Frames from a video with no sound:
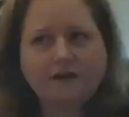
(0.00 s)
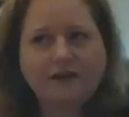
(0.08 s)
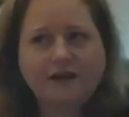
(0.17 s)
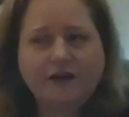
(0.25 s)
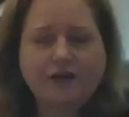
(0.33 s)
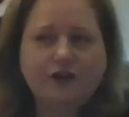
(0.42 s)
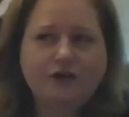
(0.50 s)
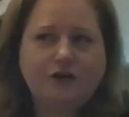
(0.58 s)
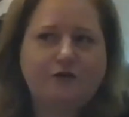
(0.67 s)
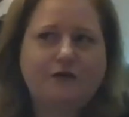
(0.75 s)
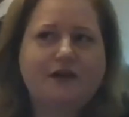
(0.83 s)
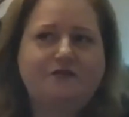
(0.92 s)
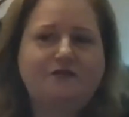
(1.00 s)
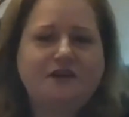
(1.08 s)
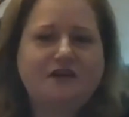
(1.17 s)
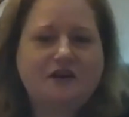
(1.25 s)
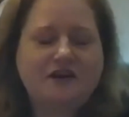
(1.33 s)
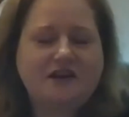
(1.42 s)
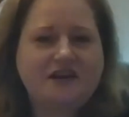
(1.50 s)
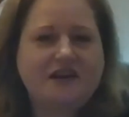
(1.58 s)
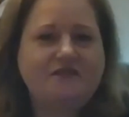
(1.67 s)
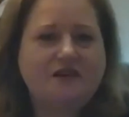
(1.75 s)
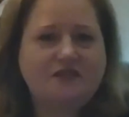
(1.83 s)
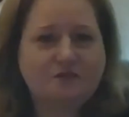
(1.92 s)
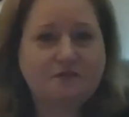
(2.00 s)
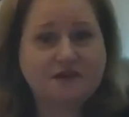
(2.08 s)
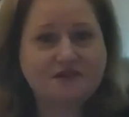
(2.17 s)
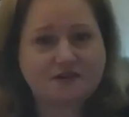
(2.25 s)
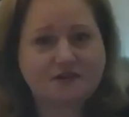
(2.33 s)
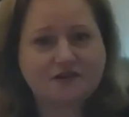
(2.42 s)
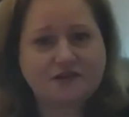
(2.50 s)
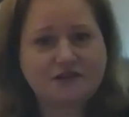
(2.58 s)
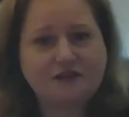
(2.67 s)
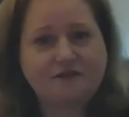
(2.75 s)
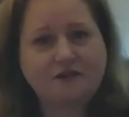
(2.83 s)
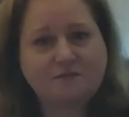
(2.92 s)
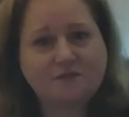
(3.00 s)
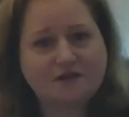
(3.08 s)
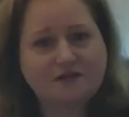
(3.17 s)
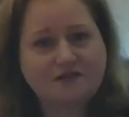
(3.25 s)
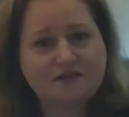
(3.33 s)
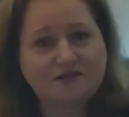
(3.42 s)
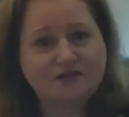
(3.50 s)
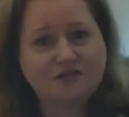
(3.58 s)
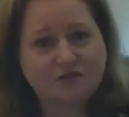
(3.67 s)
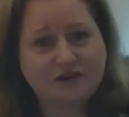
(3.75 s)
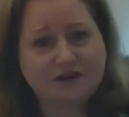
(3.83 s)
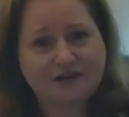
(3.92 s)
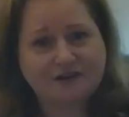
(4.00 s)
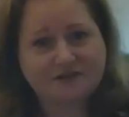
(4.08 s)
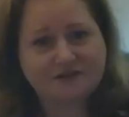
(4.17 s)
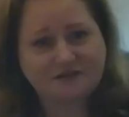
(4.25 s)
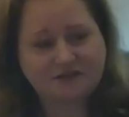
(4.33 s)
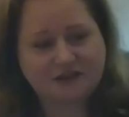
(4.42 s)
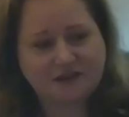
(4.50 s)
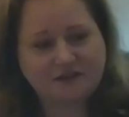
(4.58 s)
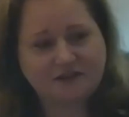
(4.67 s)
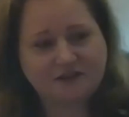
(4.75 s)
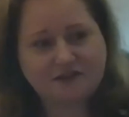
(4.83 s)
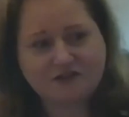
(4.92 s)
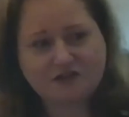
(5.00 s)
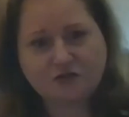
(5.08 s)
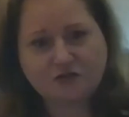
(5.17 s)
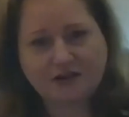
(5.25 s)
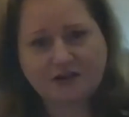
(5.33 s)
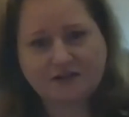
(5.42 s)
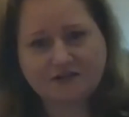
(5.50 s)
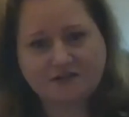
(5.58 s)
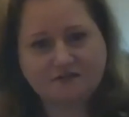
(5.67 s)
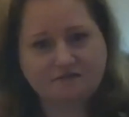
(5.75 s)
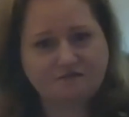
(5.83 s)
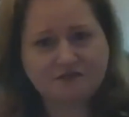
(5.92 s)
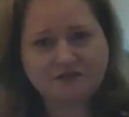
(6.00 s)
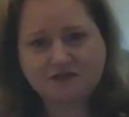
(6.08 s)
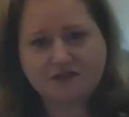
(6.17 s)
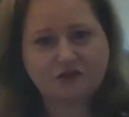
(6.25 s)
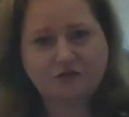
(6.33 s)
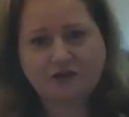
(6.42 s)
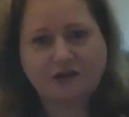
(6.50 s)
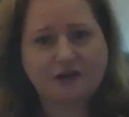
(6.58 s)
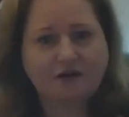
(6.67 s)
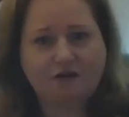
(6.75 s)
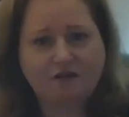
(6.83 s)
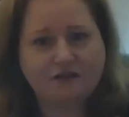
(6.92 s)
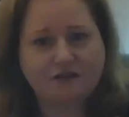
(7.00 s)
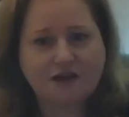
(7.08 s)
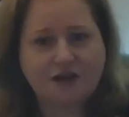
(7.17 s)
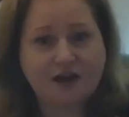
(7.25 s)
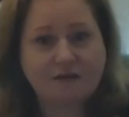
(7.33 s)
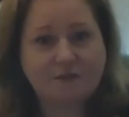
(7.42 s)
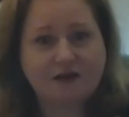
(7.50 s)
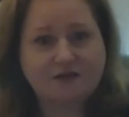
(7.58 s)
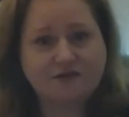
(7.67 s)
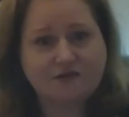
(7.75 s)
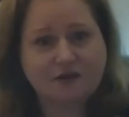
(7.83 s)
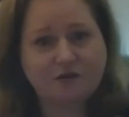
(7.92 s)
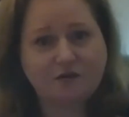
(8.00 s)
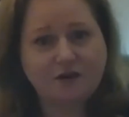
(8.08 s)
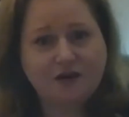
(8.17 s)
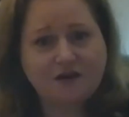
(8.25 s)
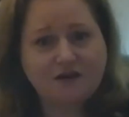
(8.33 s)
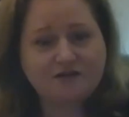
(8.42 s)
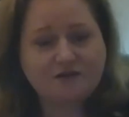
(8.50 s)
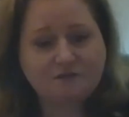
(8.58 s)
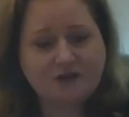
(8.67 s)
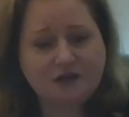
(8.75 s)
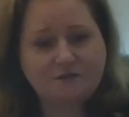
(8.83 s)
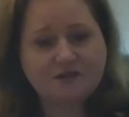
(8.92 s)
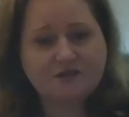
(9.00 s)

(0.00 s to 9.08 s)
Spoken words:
you know, even in the research, even amongst historians, like the historians disagree all the time. And so sometimes it's